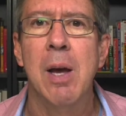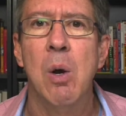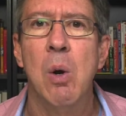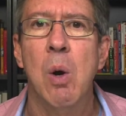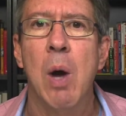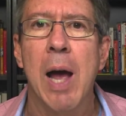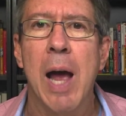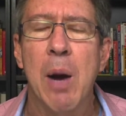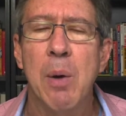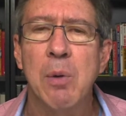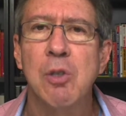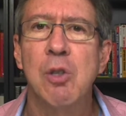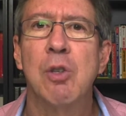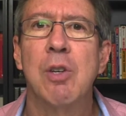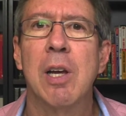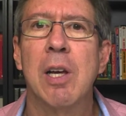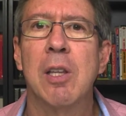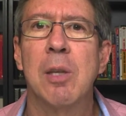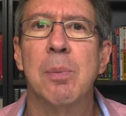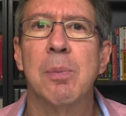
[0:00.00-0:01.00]
How would you
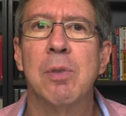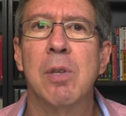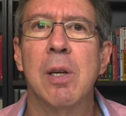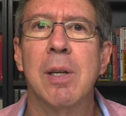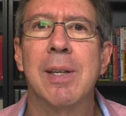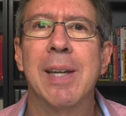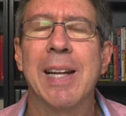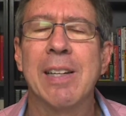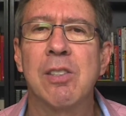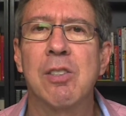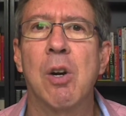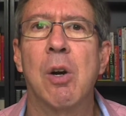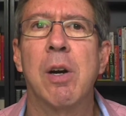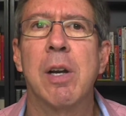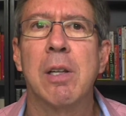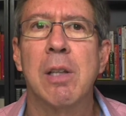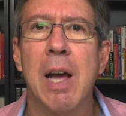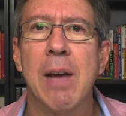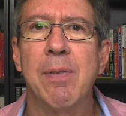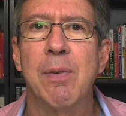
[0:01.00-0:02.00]
tell them to get started in
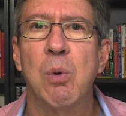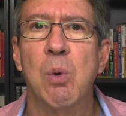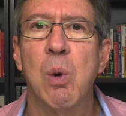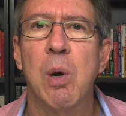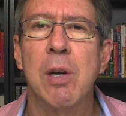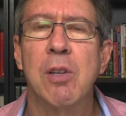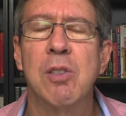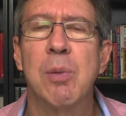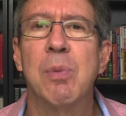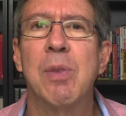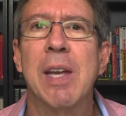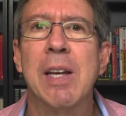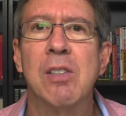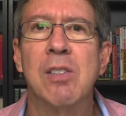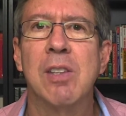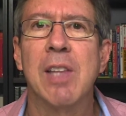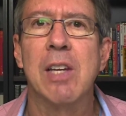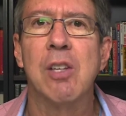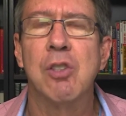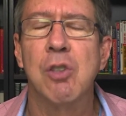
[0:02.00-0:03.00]
life? What are some things that
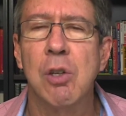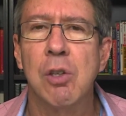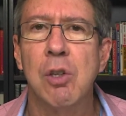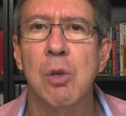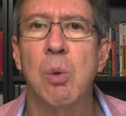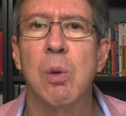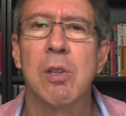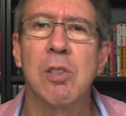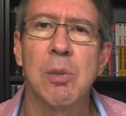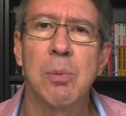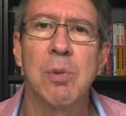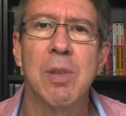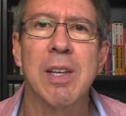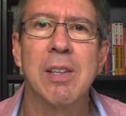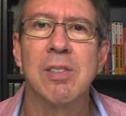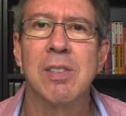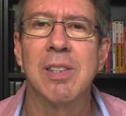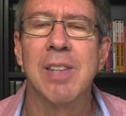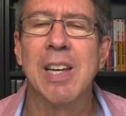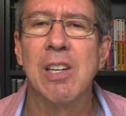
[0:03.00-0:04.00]
they should do? What are some things
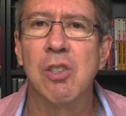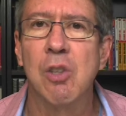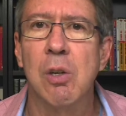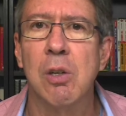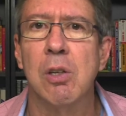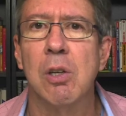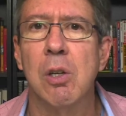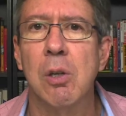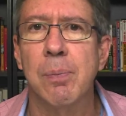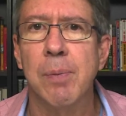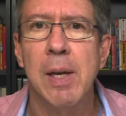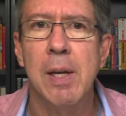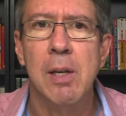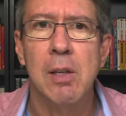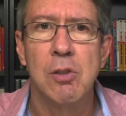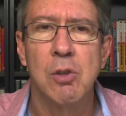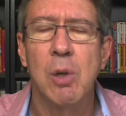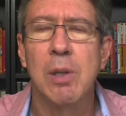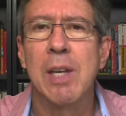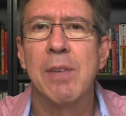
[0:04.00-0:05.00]
that they shouldn't do?
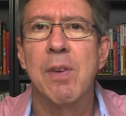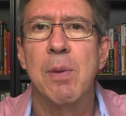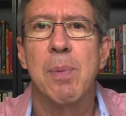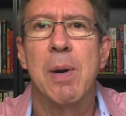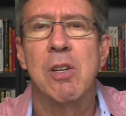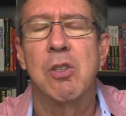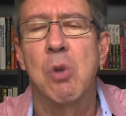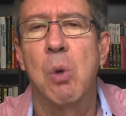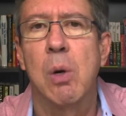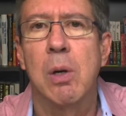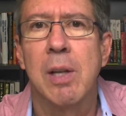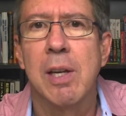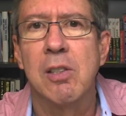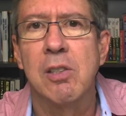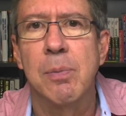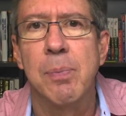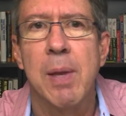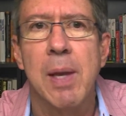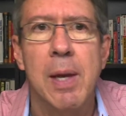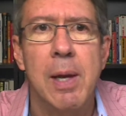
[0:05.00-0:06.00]
So I'll give you my short list.
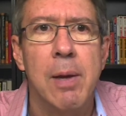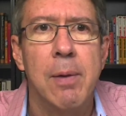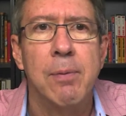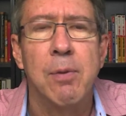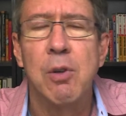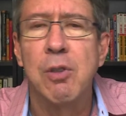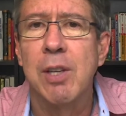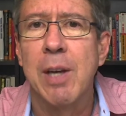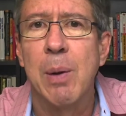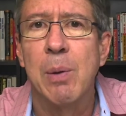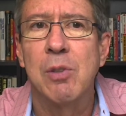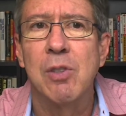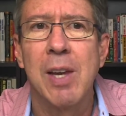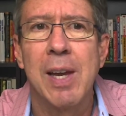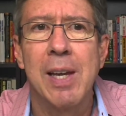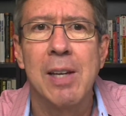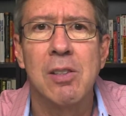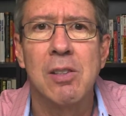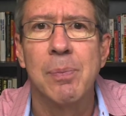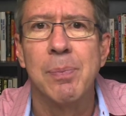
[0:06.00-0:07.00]
First thing I would say
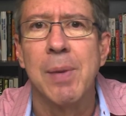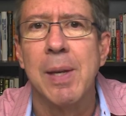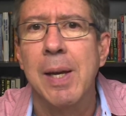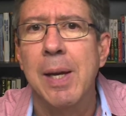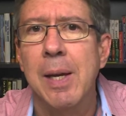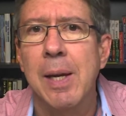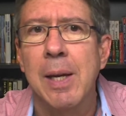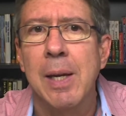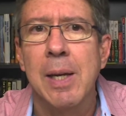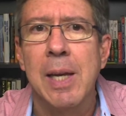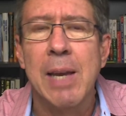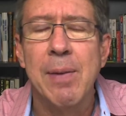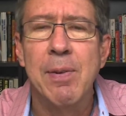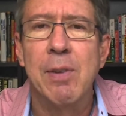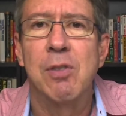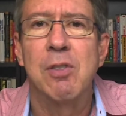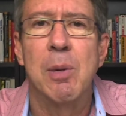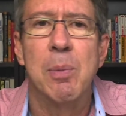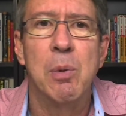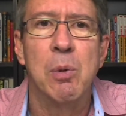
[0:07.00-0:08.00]
is, even if
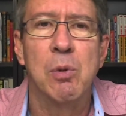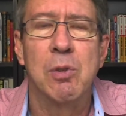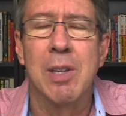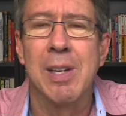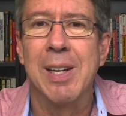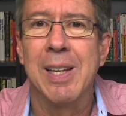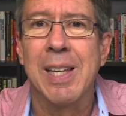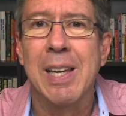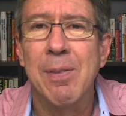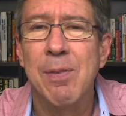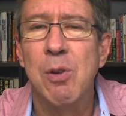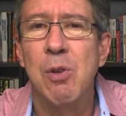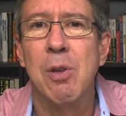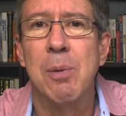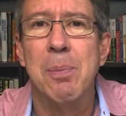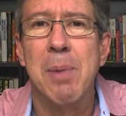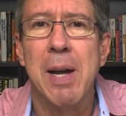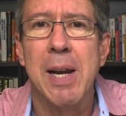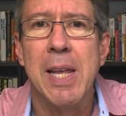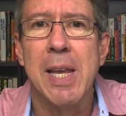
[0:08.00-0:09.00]
someone was going to give you the
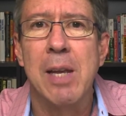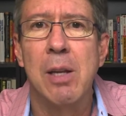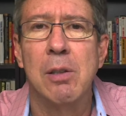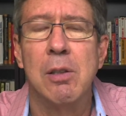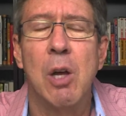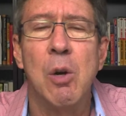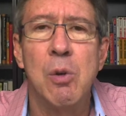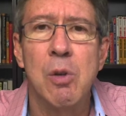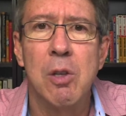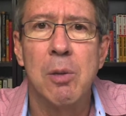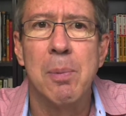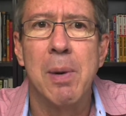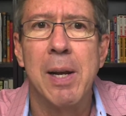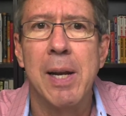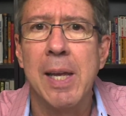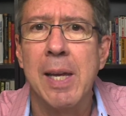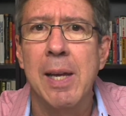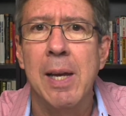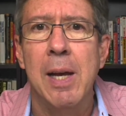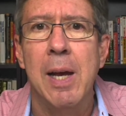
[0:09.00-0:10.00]
money, loan you the
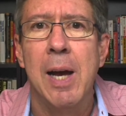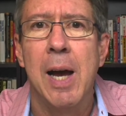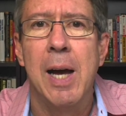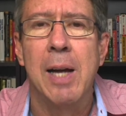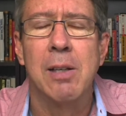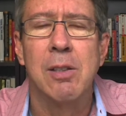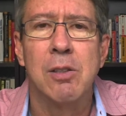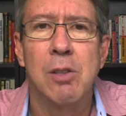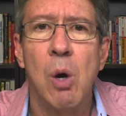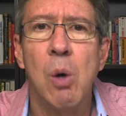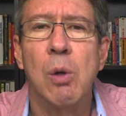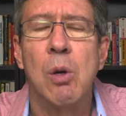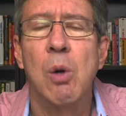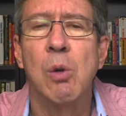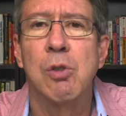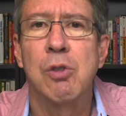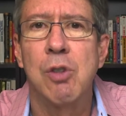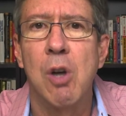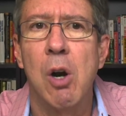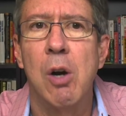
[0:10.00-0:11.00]
money, uh, don't go
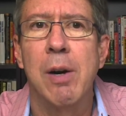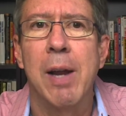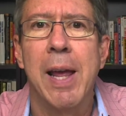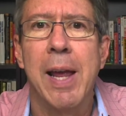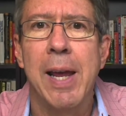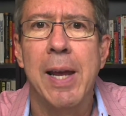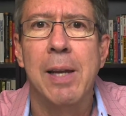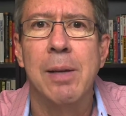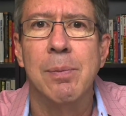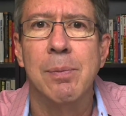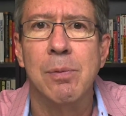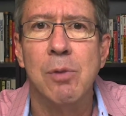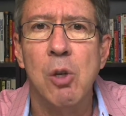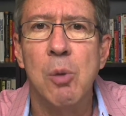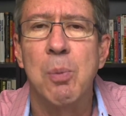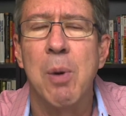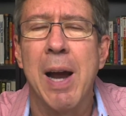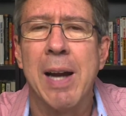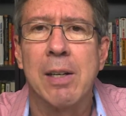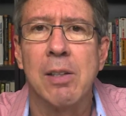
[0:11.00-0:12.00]
start a new
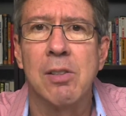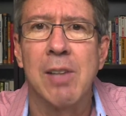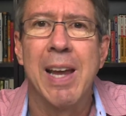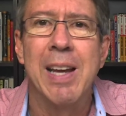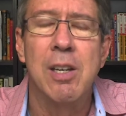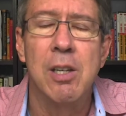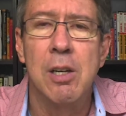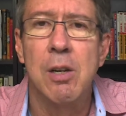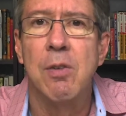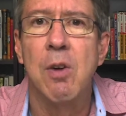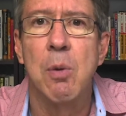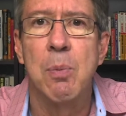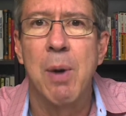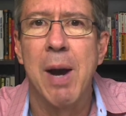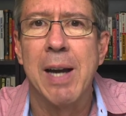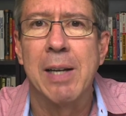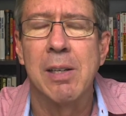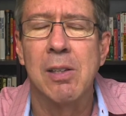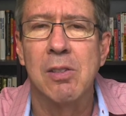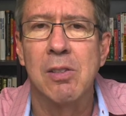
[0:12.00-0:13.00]
practice, a de novo
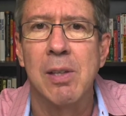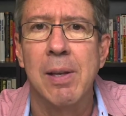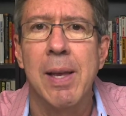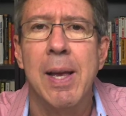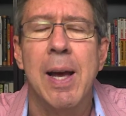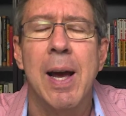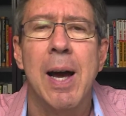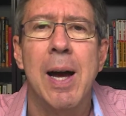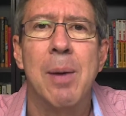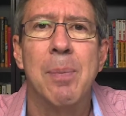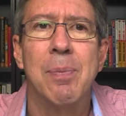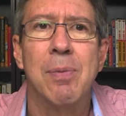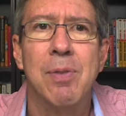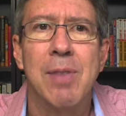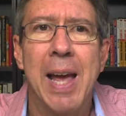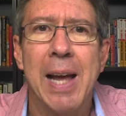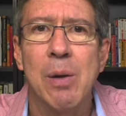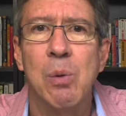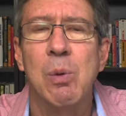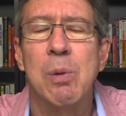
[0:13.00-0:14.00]
practice. Uh,
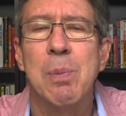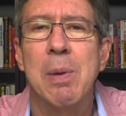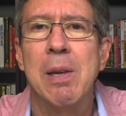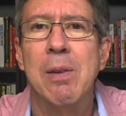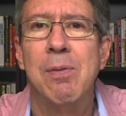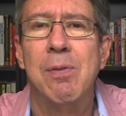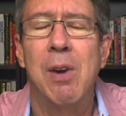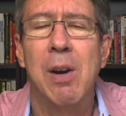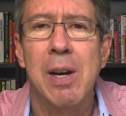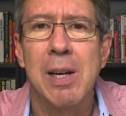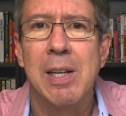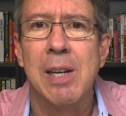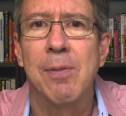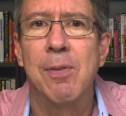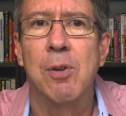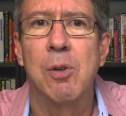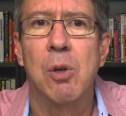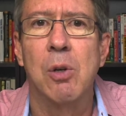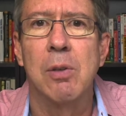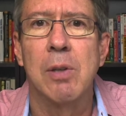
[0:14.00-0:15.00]
that would be very
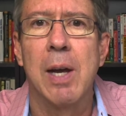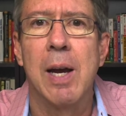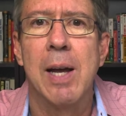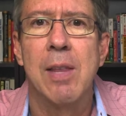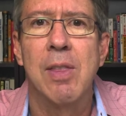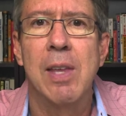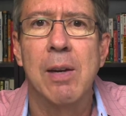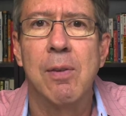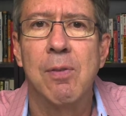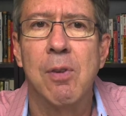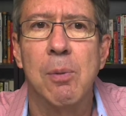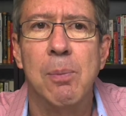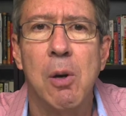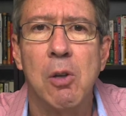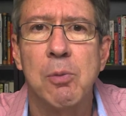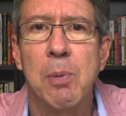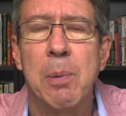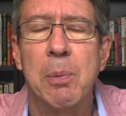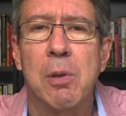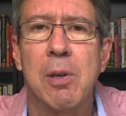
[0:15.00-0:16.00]
difficult, I think, for
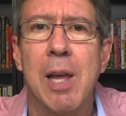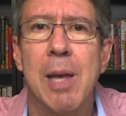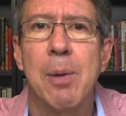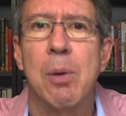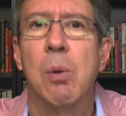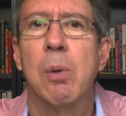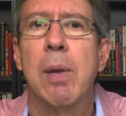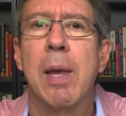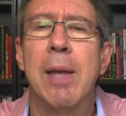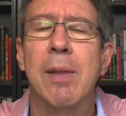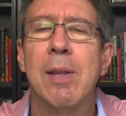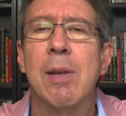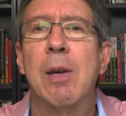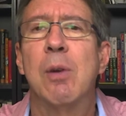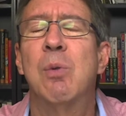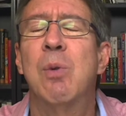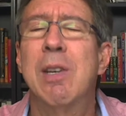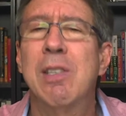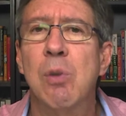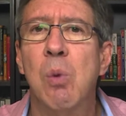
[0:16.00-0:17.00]
most people today. And the
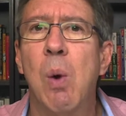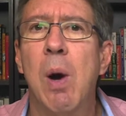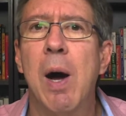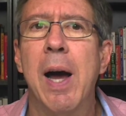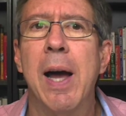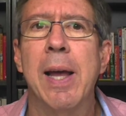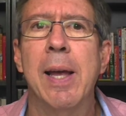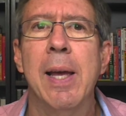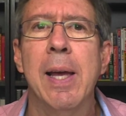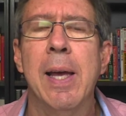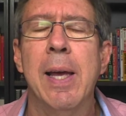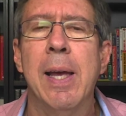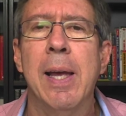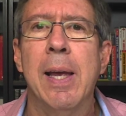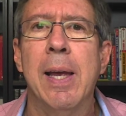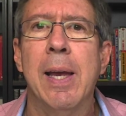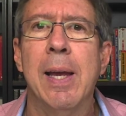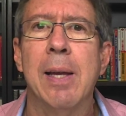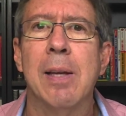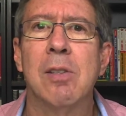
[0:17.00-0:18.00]
reason why
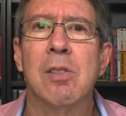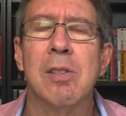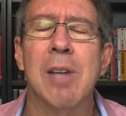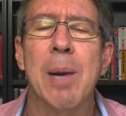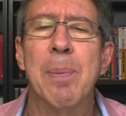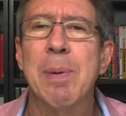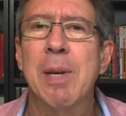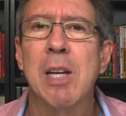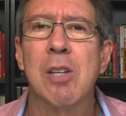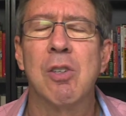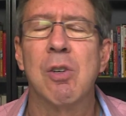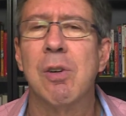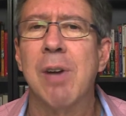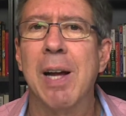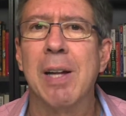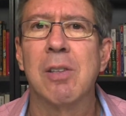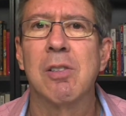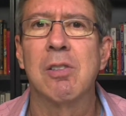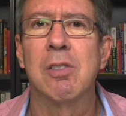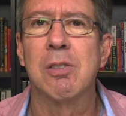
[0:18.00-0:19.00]
is not because you're
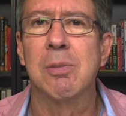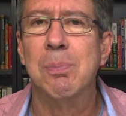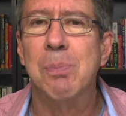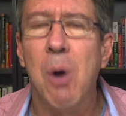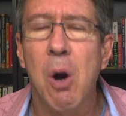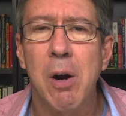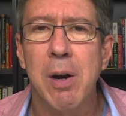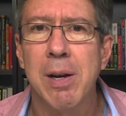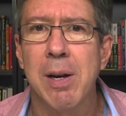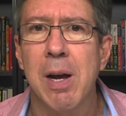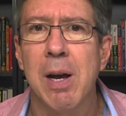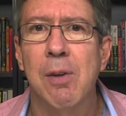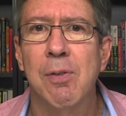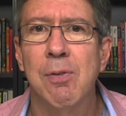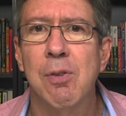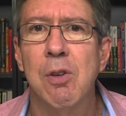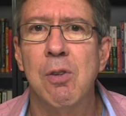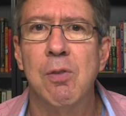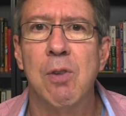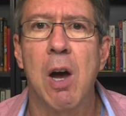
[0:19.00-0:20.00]
not smart enough.
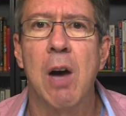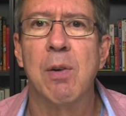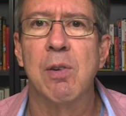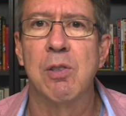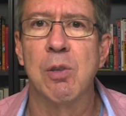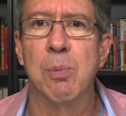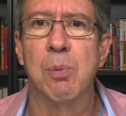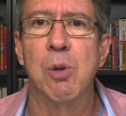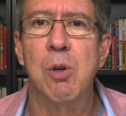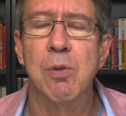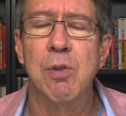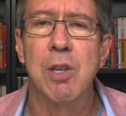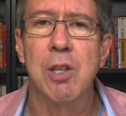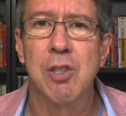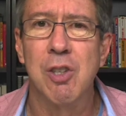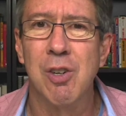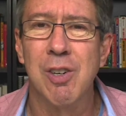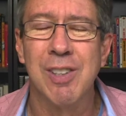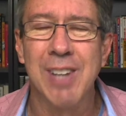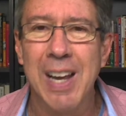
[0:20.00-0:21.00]
You've obviously proved that
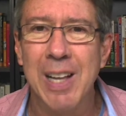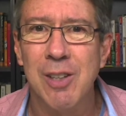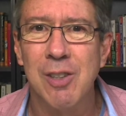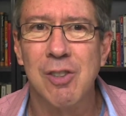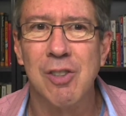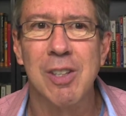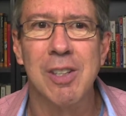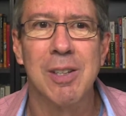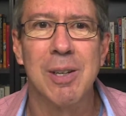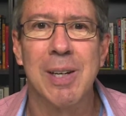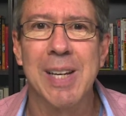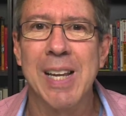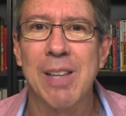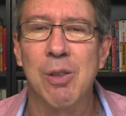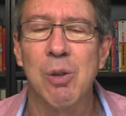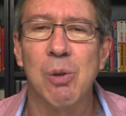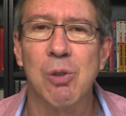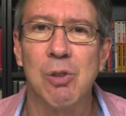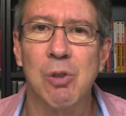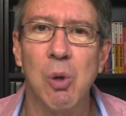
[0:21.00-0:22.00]
you're intelligent to get
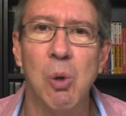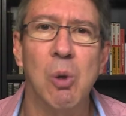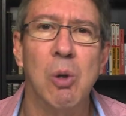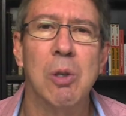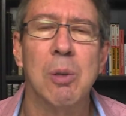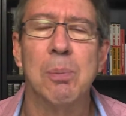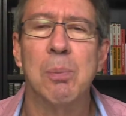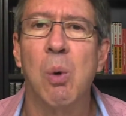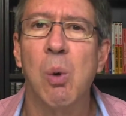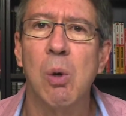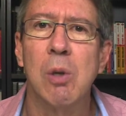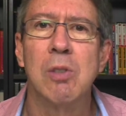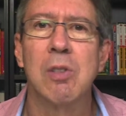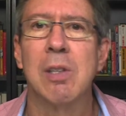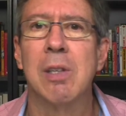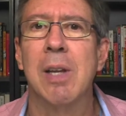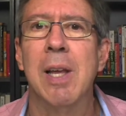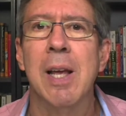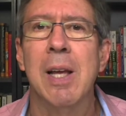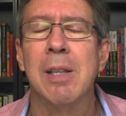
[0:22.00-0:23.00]
through school and boards
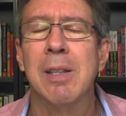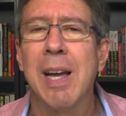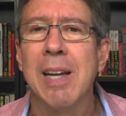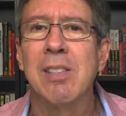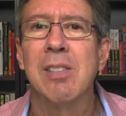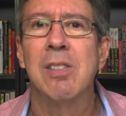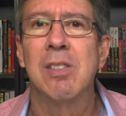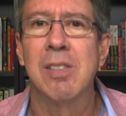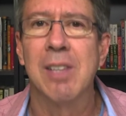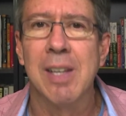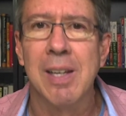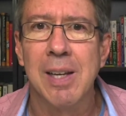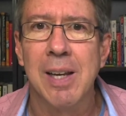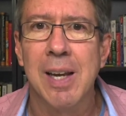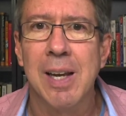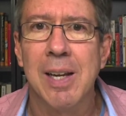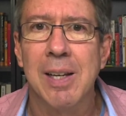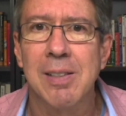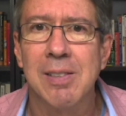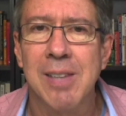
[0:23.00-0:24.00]
and licensing
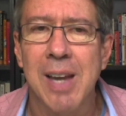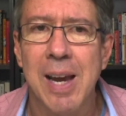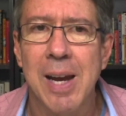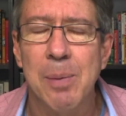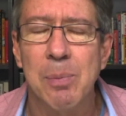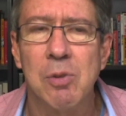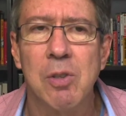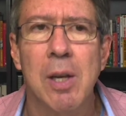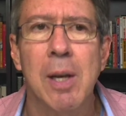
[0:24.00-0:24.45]
exams.